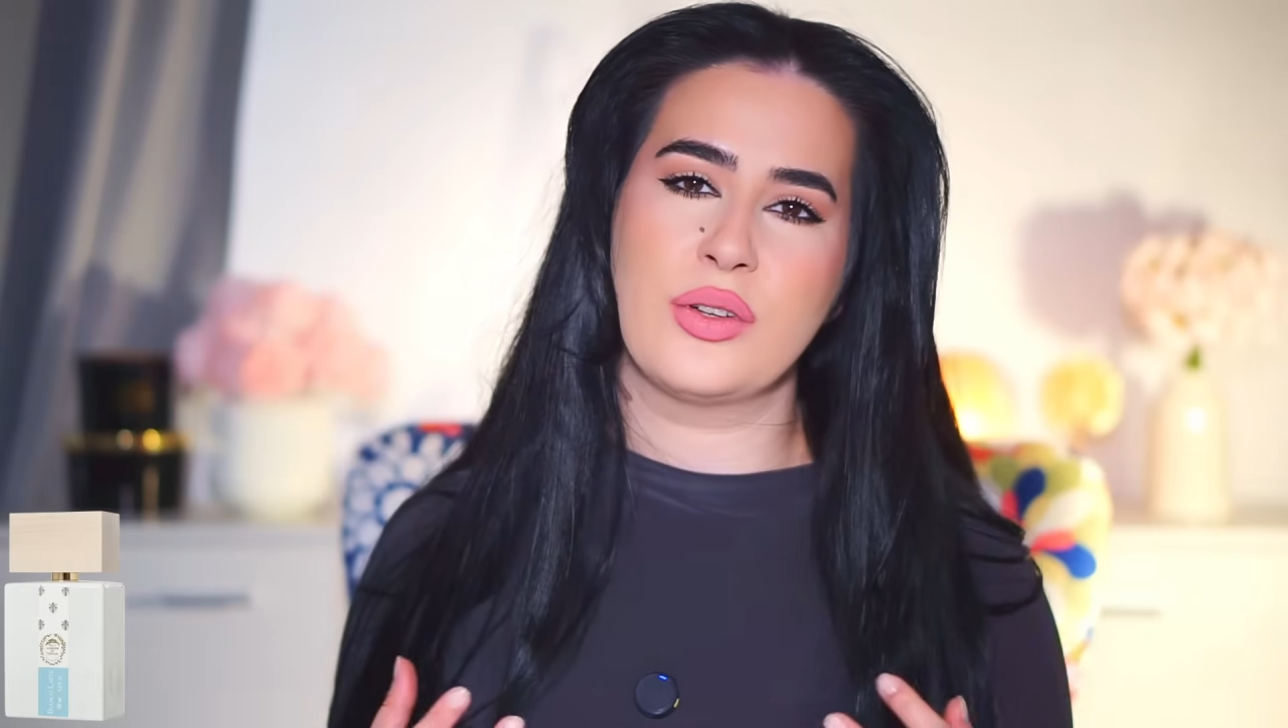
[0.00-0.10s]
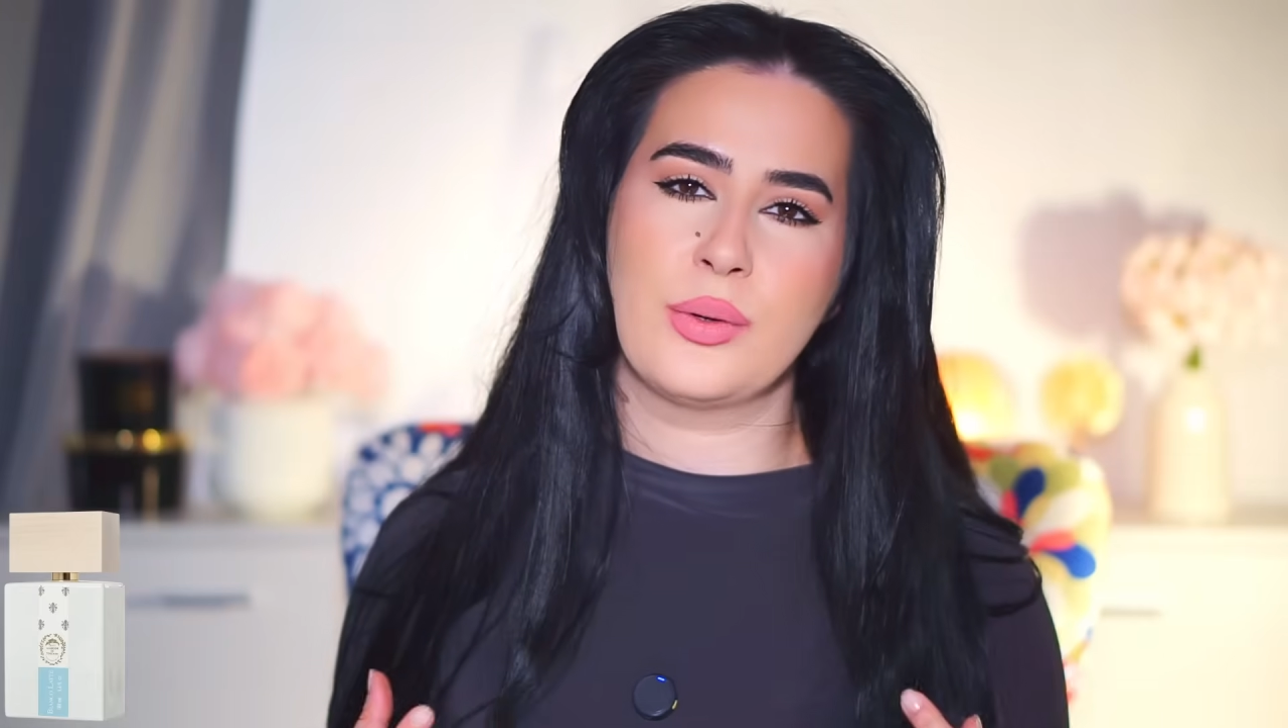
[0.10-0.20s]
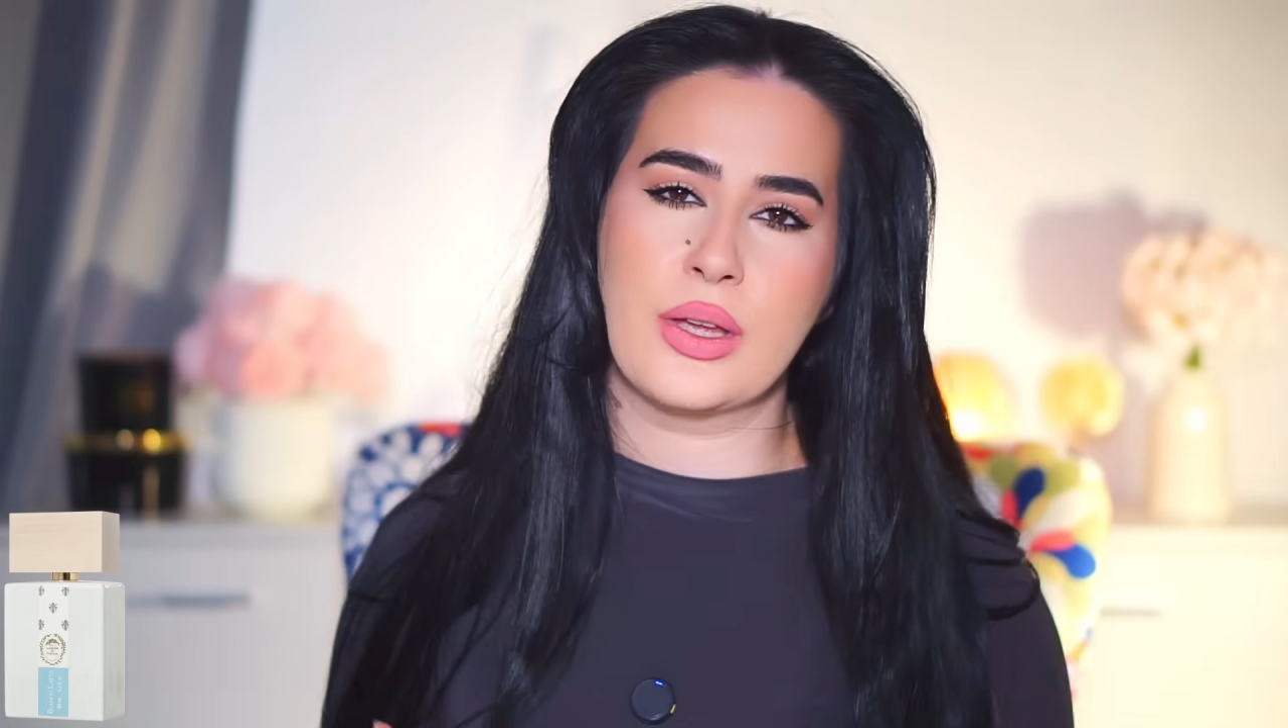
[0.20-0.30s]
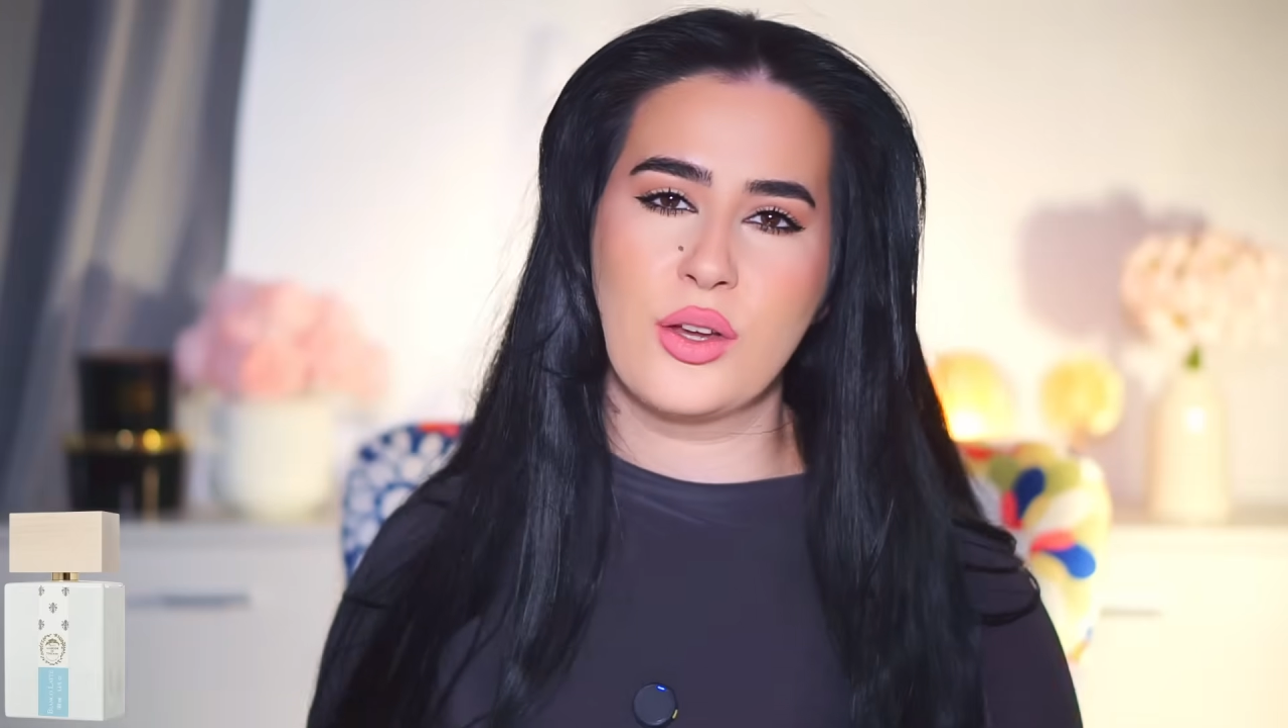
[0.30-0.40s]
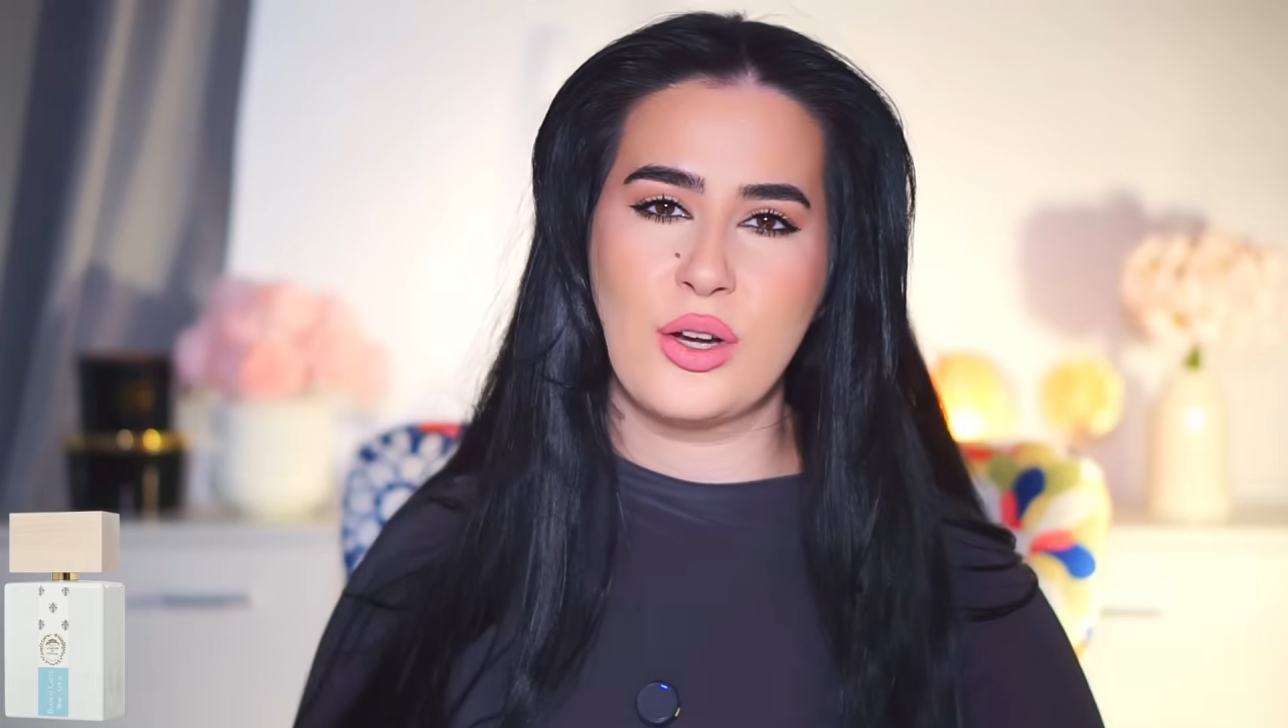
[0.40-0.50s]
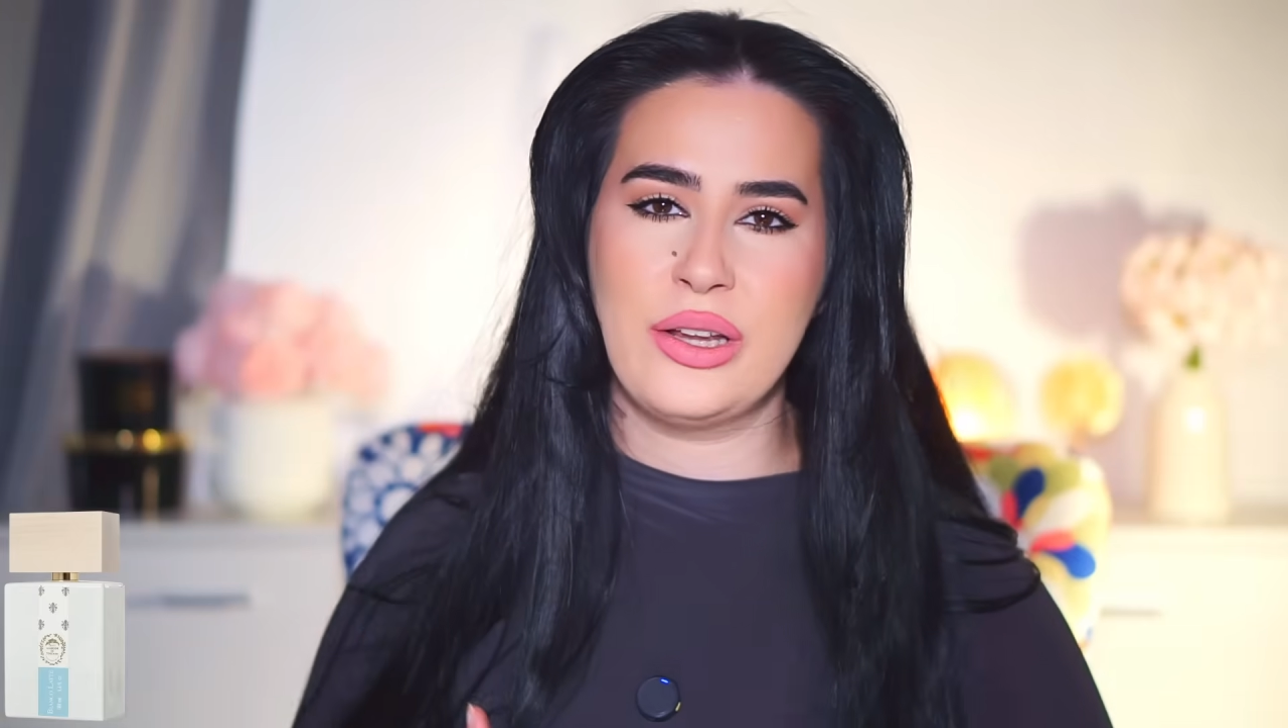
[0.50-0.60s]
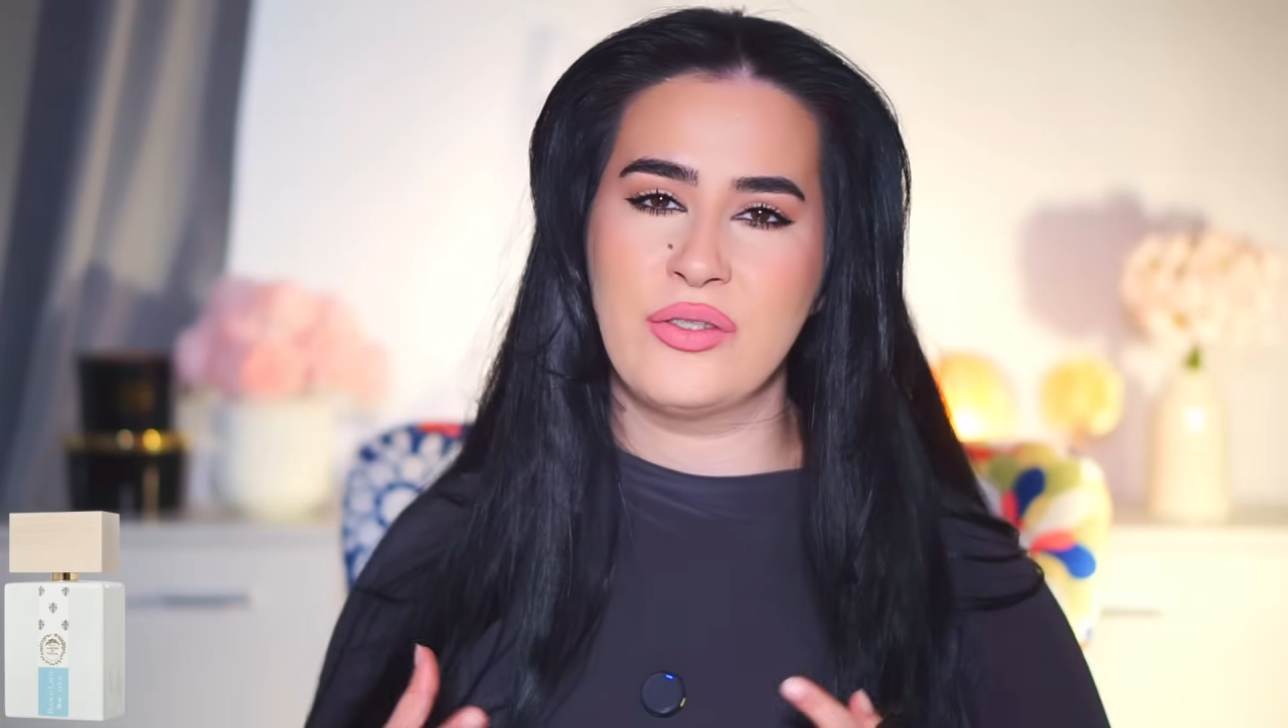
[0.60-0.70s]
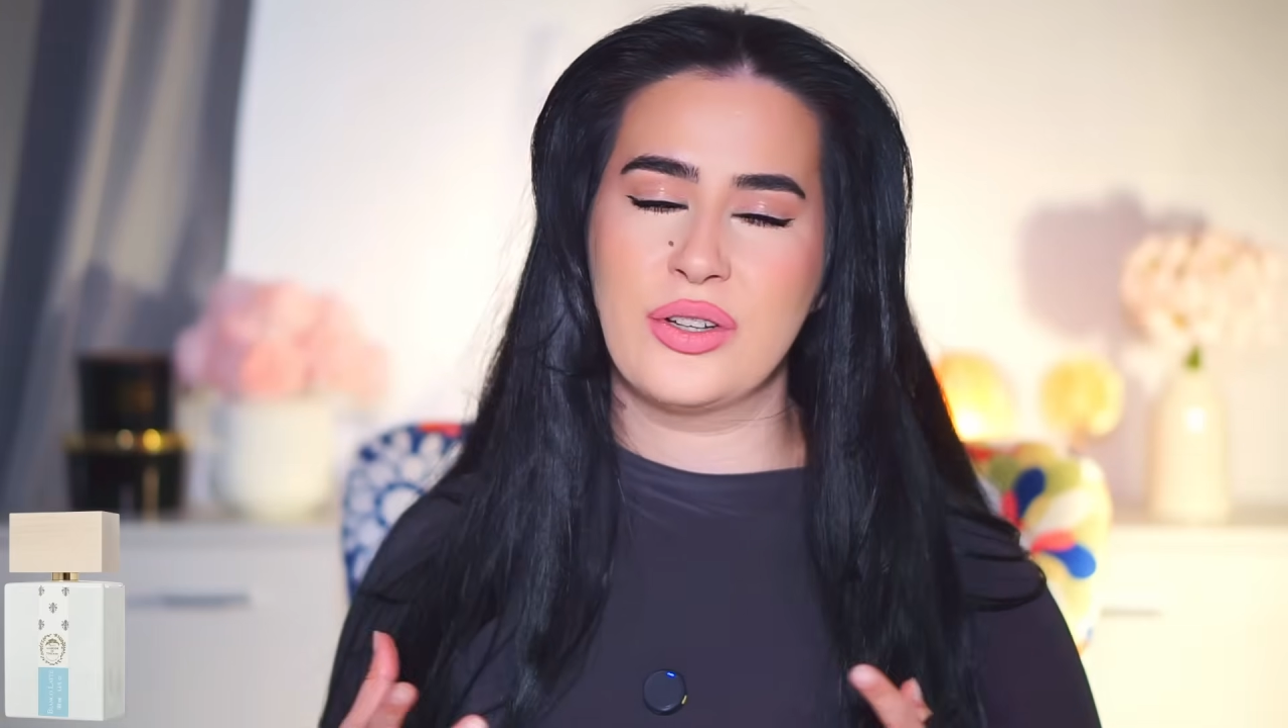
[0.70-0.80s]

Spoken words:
very girly,